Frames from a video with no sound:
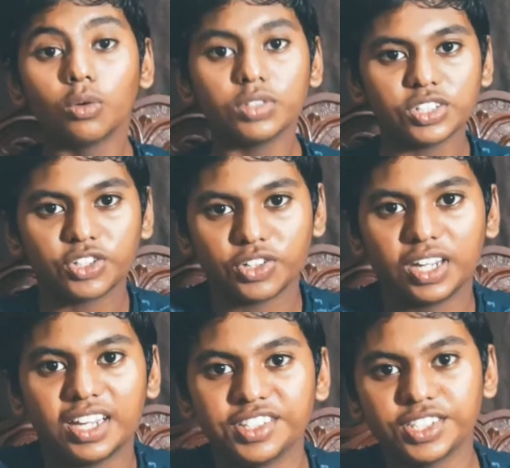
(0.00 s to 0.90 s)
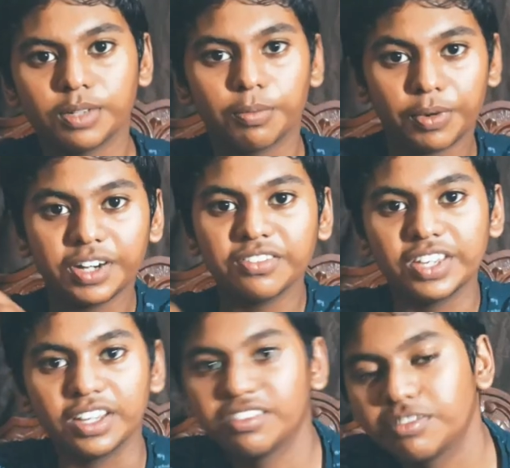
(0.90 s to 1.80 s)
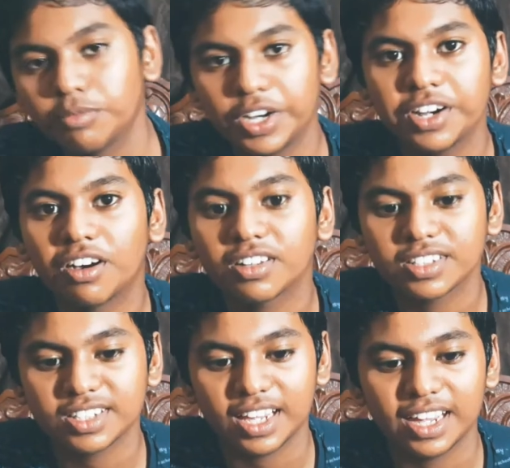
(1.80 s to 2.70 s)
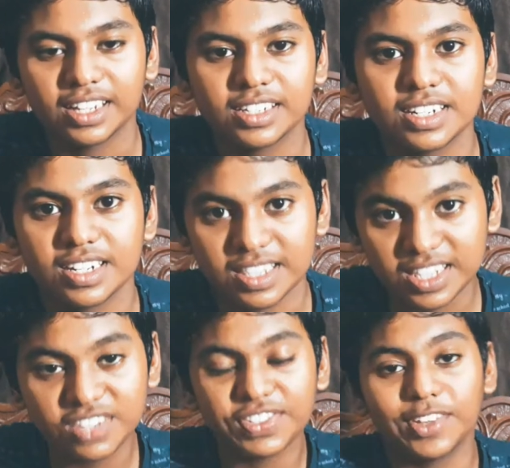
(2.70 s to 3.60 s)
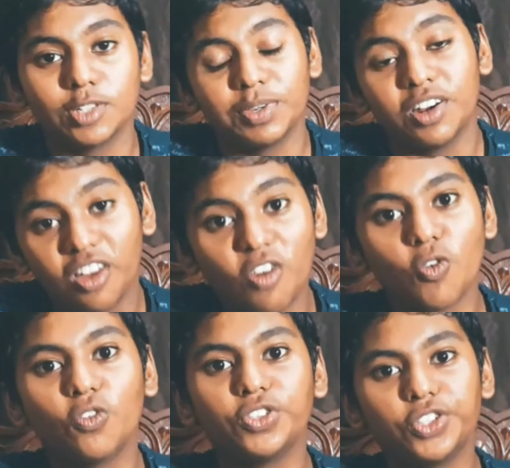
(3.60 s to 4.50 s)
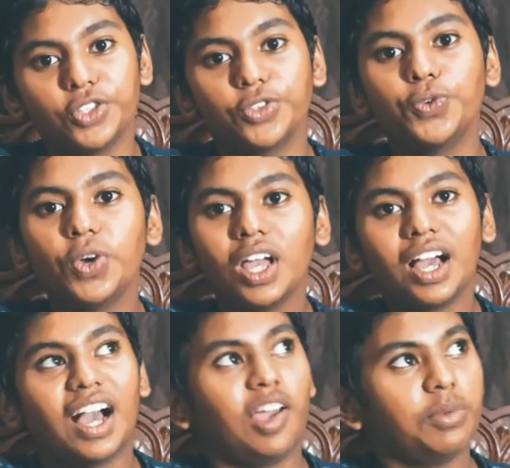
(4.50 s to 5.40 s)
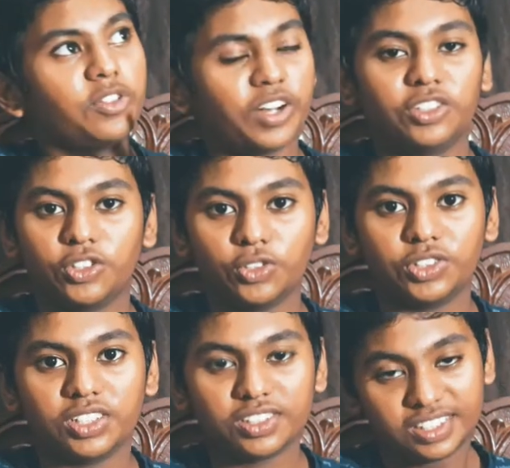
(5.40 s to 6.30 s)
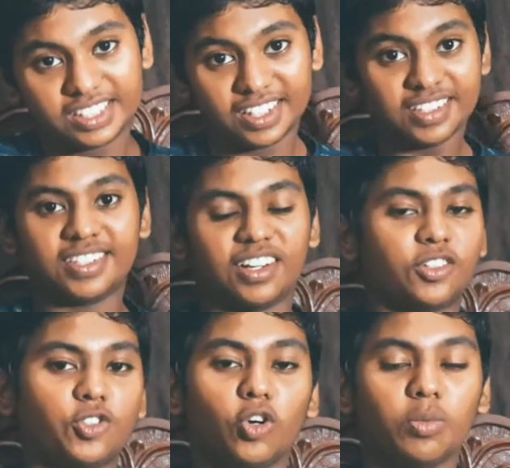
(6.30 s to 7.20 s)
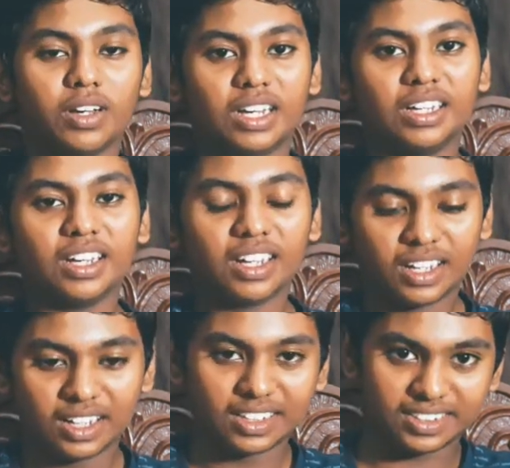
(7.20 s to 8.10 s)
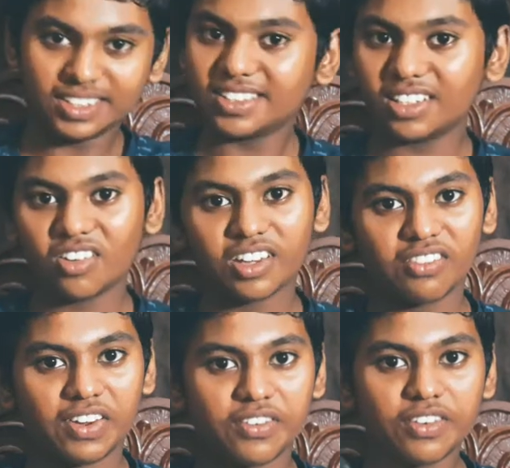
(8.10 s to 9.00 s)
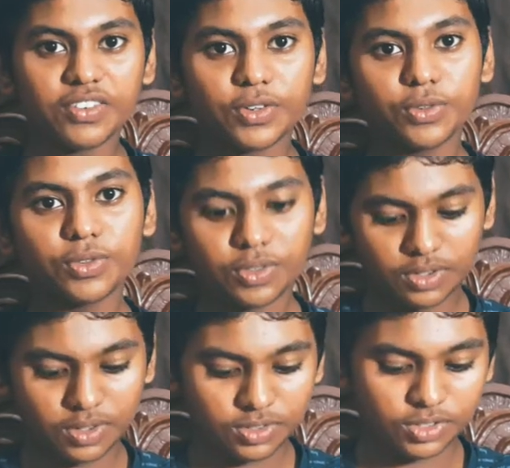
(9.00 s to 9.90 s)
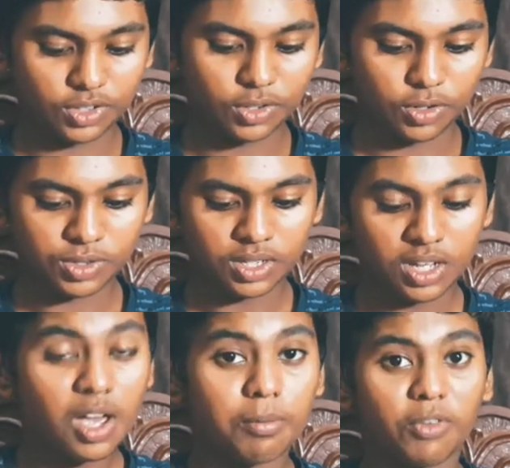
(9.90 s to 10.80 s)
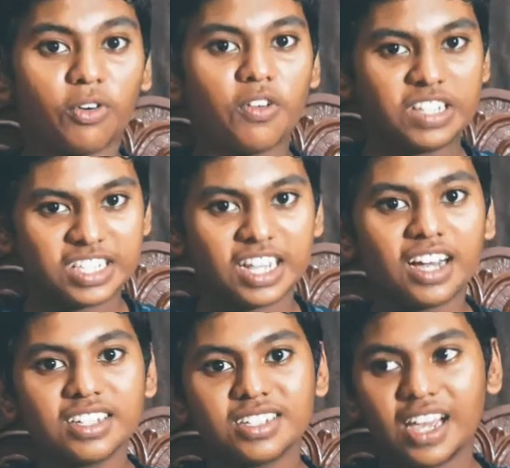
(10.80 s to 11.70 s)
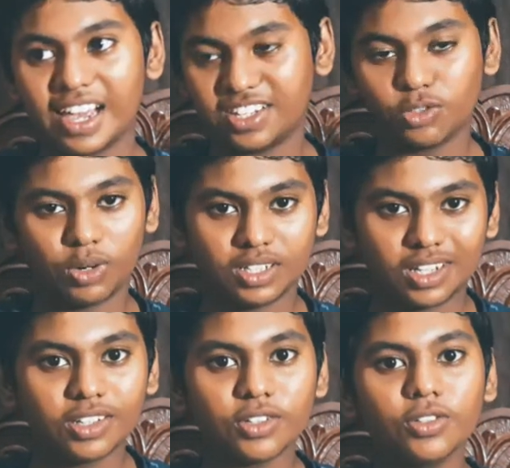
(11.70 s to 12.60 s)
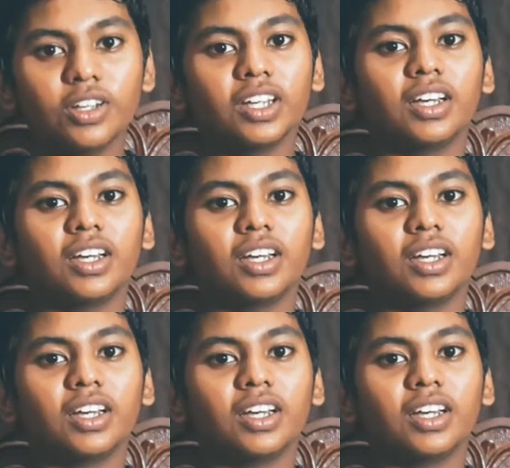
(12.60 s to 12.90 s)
What's going on, guys? Pranav here from REDOX, and this video has been long overdue. I've been trying to do this since October. This is the Nokia 5 review. So before we start, I just want to